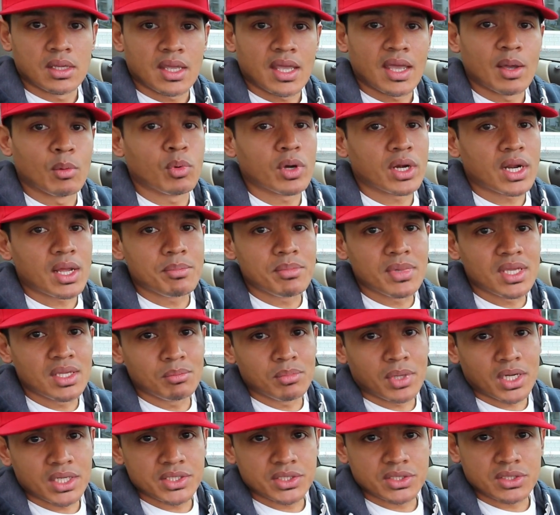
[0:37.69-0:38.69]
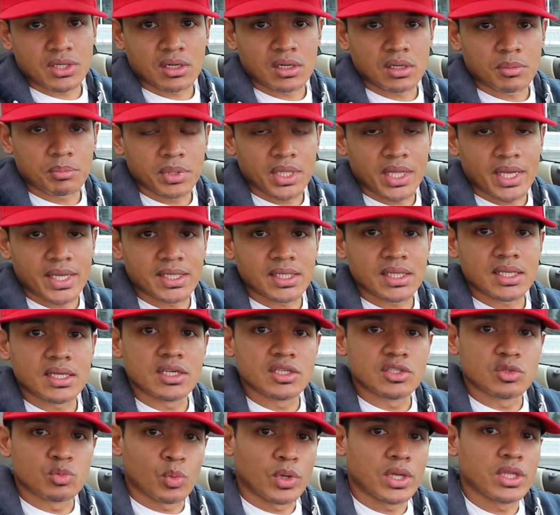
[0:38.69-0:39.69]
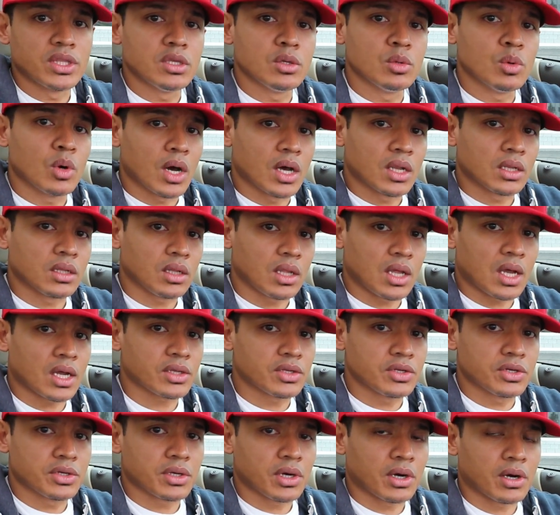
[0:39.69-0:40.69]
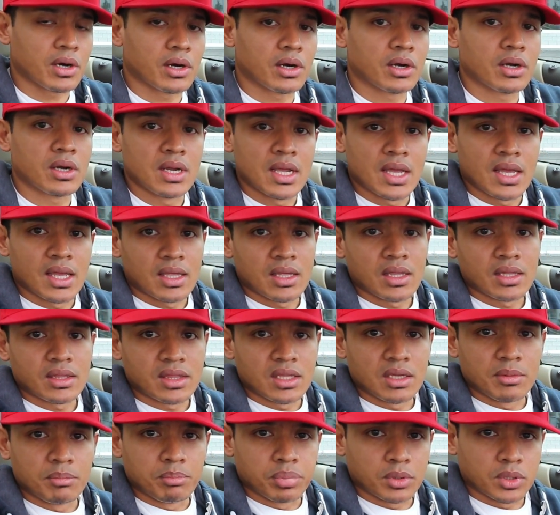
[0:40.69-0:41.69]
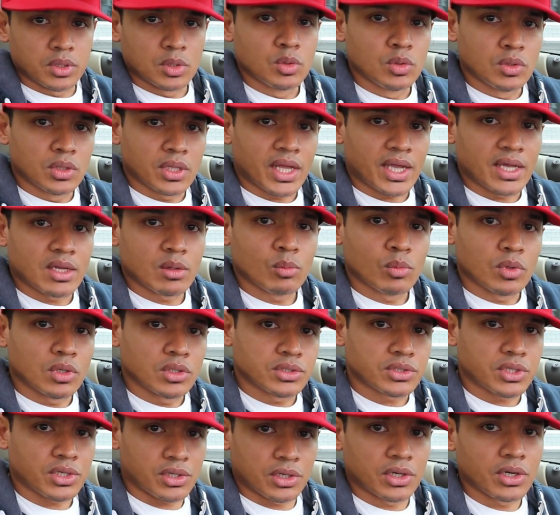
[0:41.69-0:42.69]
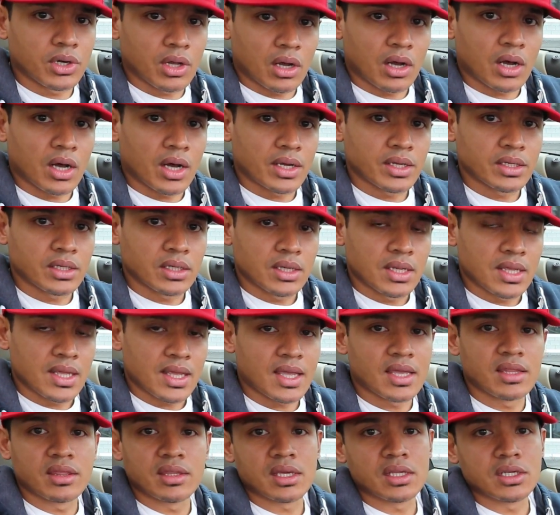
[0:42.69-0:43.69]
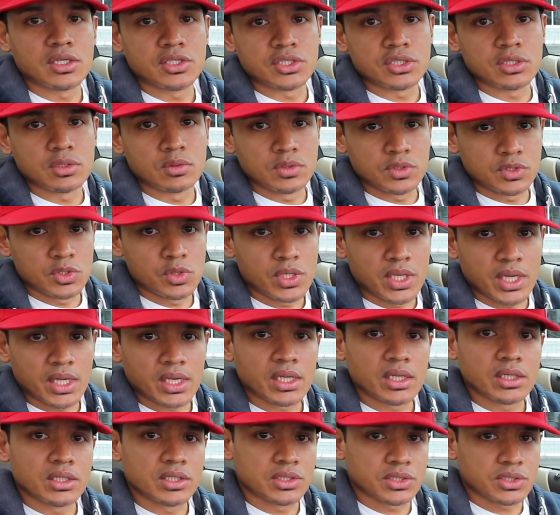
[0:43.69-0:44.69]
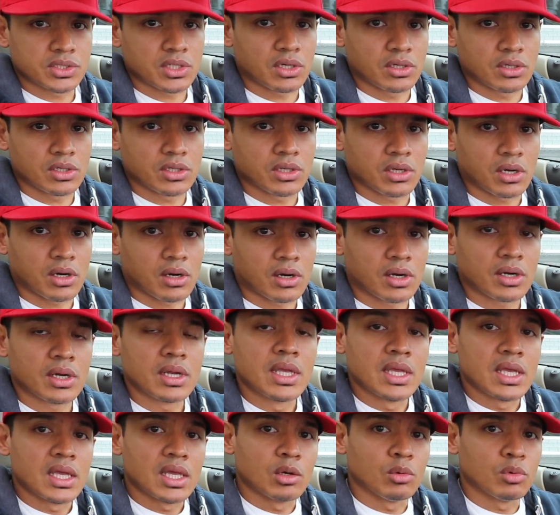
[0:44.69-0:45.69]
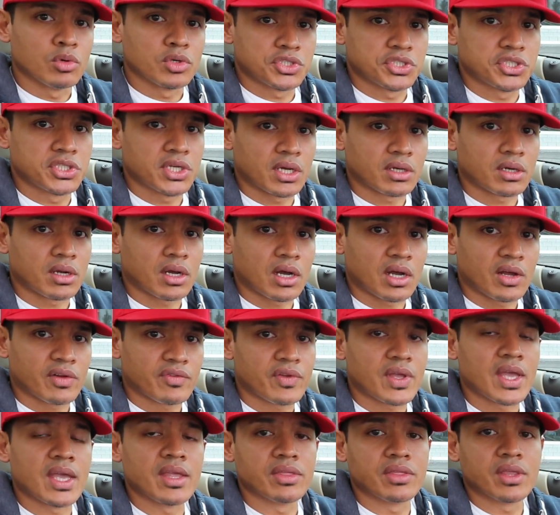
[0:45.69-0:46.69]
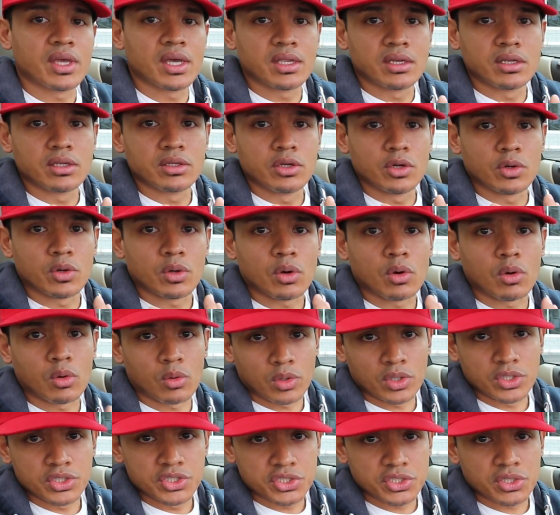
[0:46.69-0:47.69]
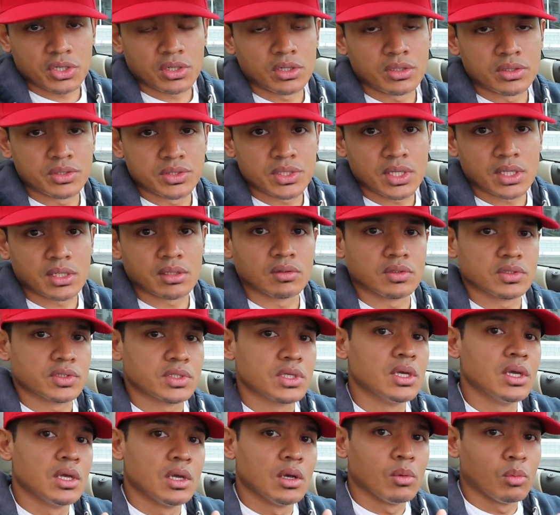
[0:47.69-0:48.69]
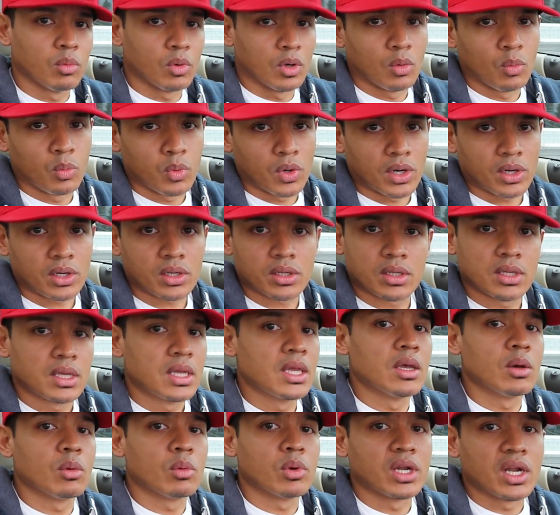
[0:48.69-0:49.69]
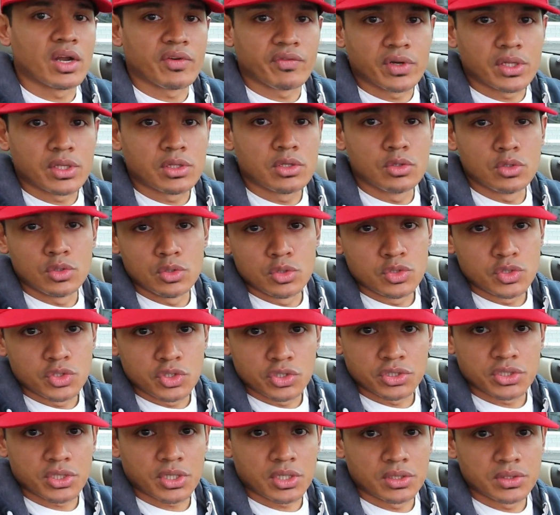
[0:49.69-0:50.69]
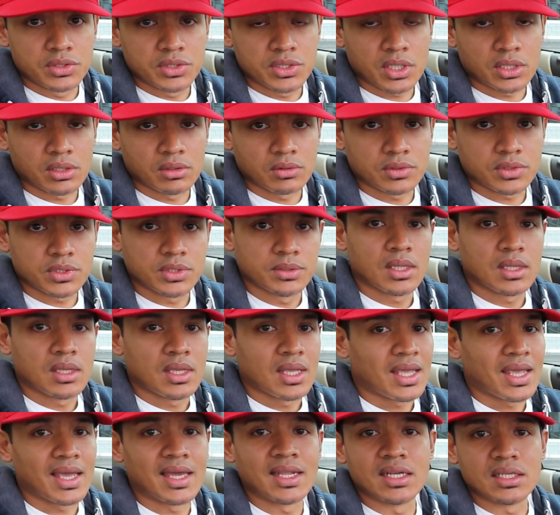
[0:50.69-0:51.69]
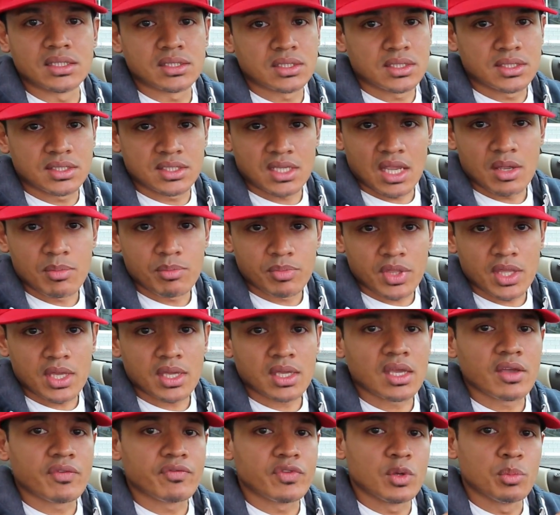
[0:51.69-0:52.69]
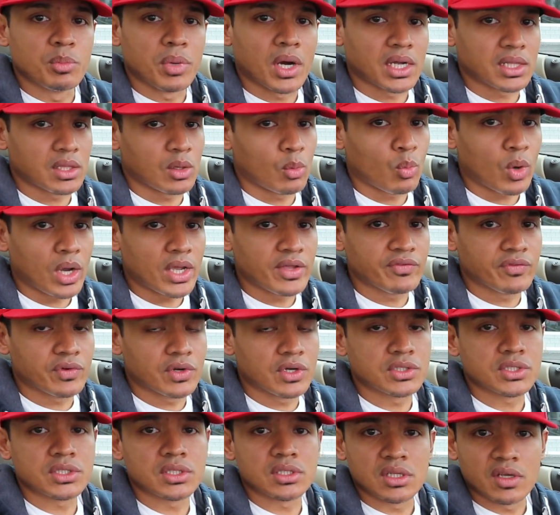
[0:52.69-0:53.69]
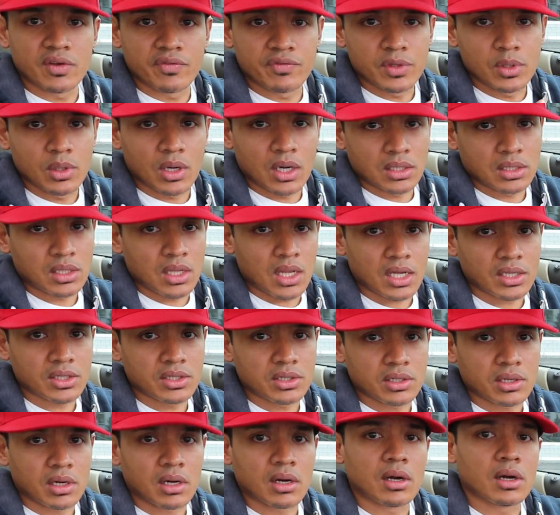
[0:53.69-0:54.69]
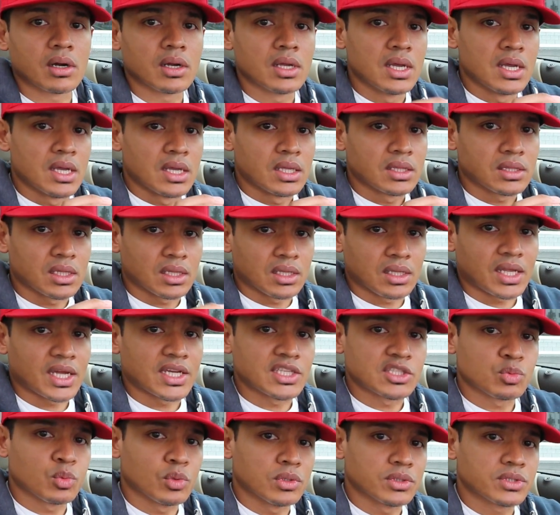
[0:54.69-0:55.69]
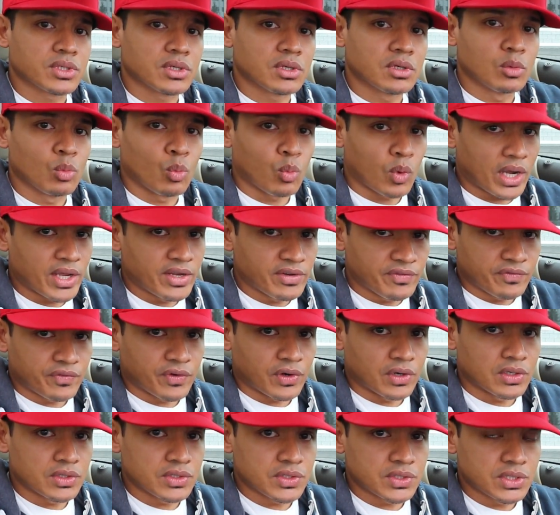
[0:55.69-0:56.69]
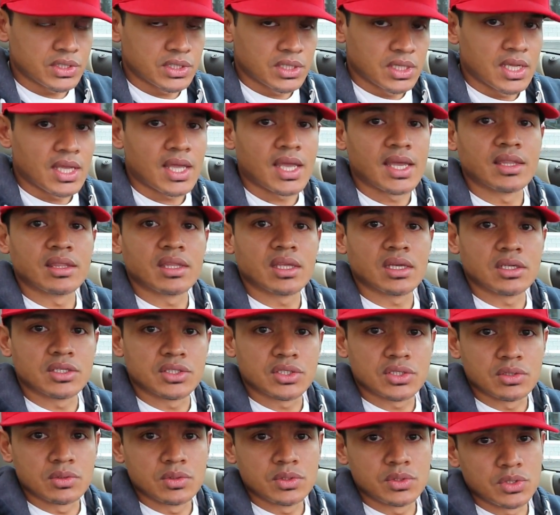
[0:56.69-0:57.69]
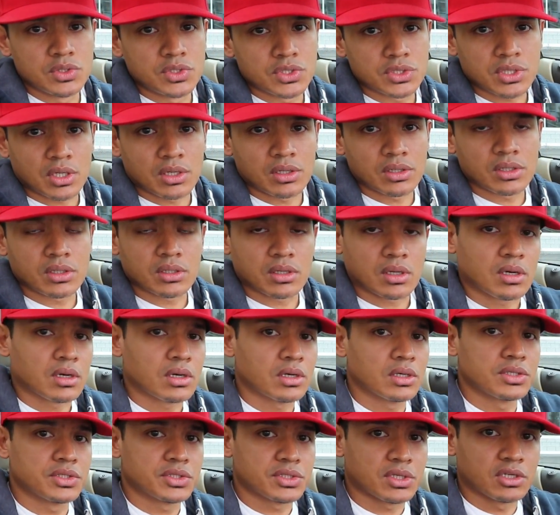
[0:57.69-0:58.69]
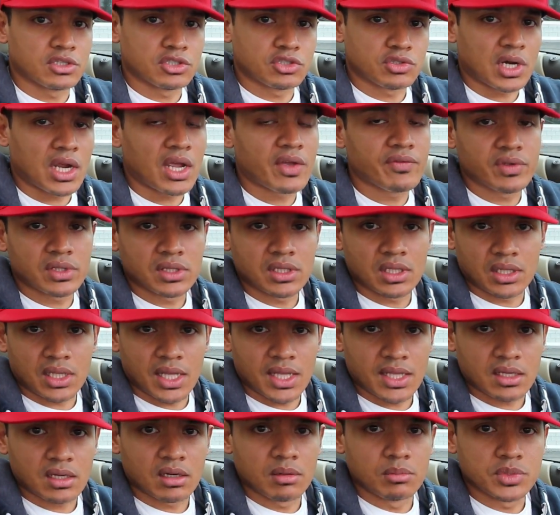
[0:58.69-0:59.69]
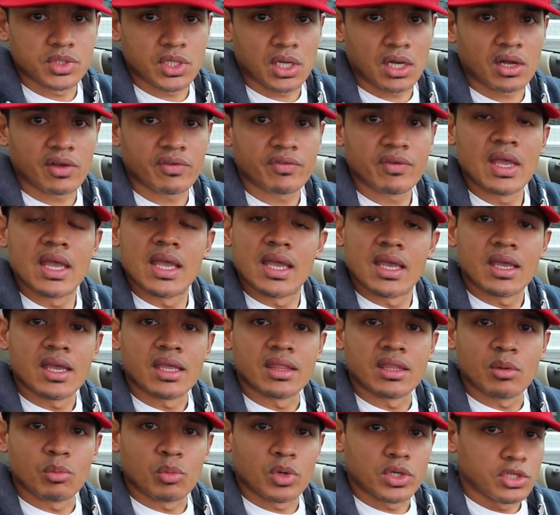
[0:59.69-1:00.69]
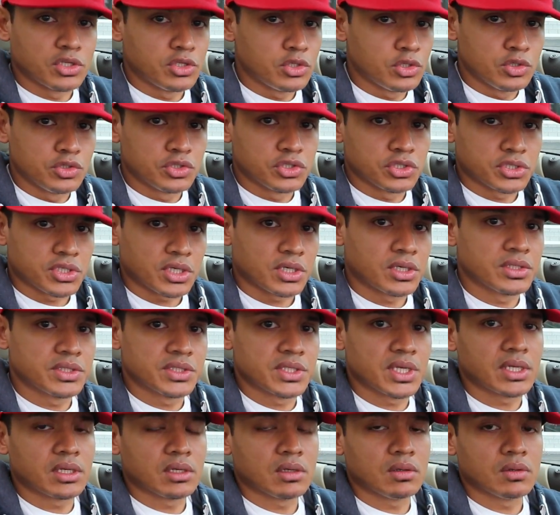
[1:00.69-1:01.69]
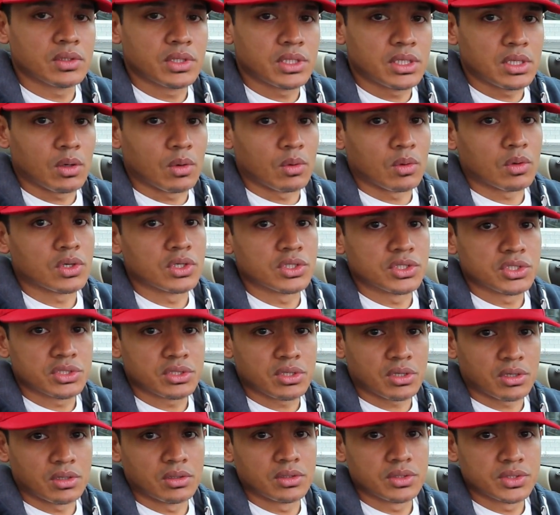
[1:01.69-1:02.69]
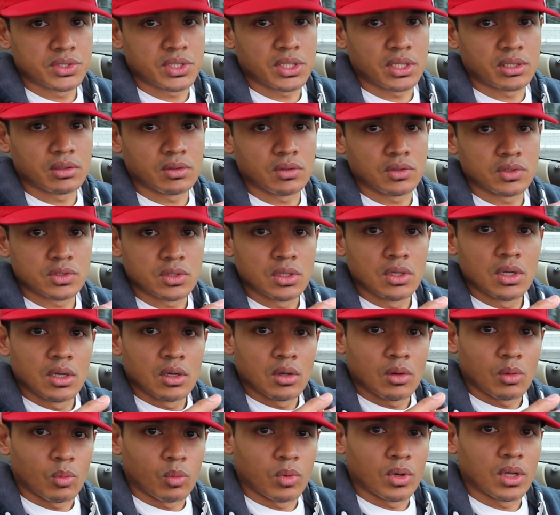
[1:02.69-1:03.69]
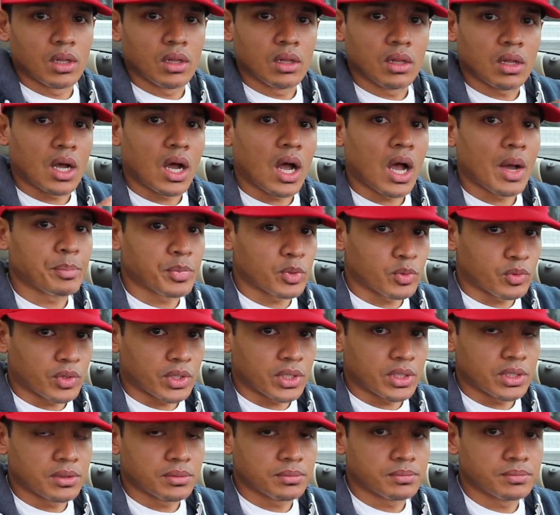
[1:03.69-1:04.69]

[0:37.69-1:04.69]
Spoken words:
And what I mean by startup light is when you unlock your car, the blue light will turn on, and then as soon as you get in and start your car, it will shut off, and then your orange turn signals will work whenever you use your turn signals. And it's the same thing if you buy the white version. If you unlock your car, the lights will turn white first, and then as soon as you start your car and start driving, the light comes off, and then when you use your turn signal, the orange turn signals will operate.